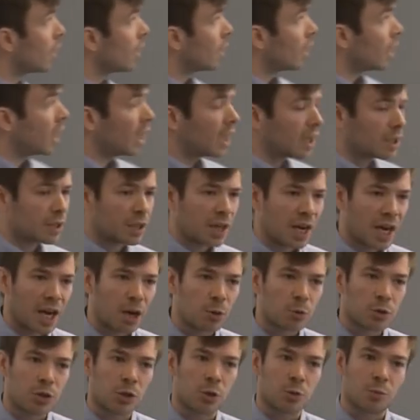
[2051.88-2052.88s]
uh, that
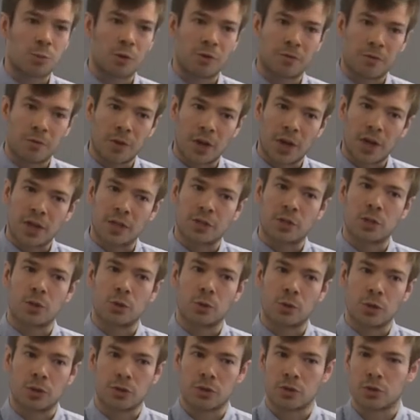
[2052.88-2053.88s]
households prefer to
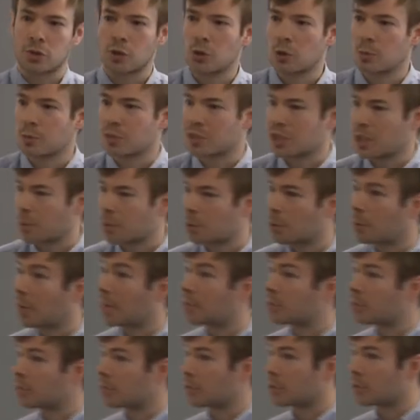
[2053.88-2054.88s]
consume similar
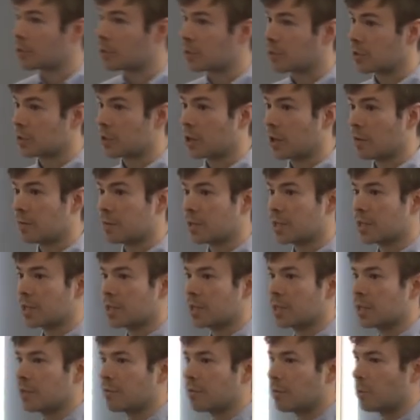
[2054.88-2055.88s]
amounts of goods and services in
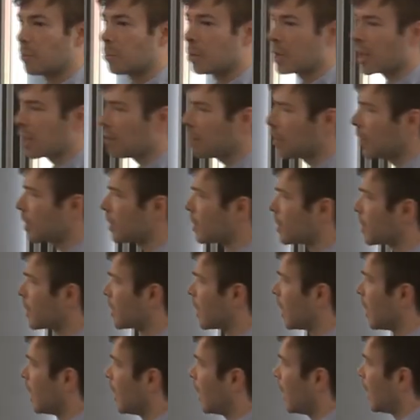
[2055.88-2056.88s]
different periods,
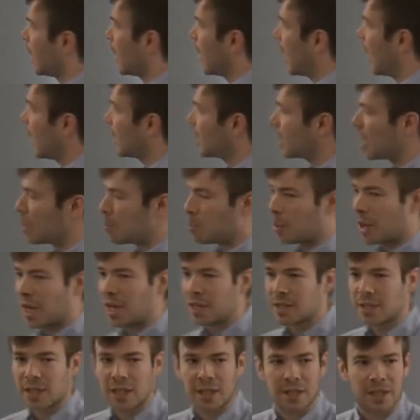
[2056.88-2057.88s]
and they're
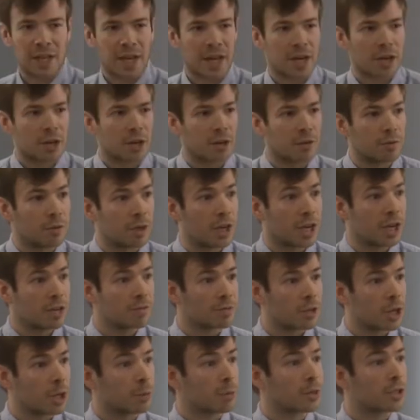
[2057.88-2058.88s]
basing their kind of
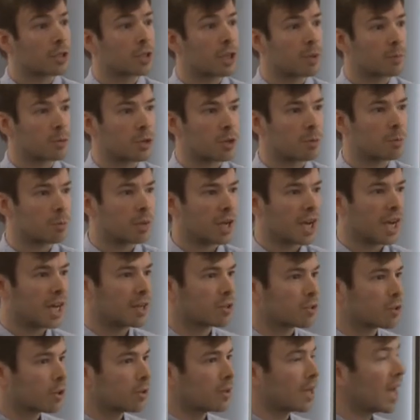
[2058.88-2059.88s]
lifetime consumption
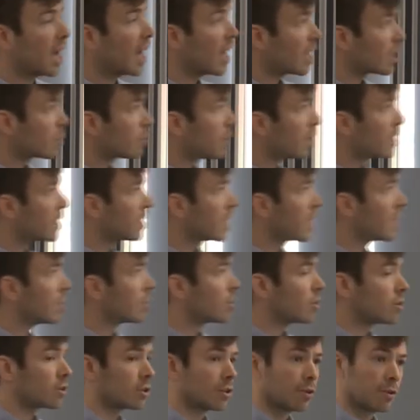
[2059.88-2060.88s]
plans on their
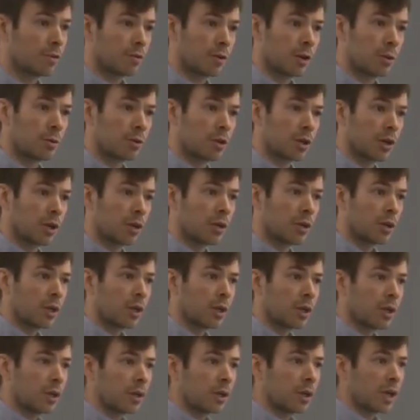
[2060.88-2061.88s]
expectations of the future,
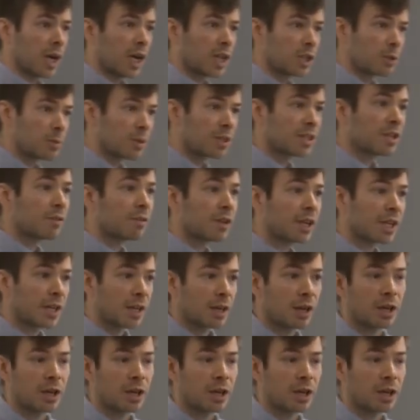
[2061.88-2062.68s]
and specifically their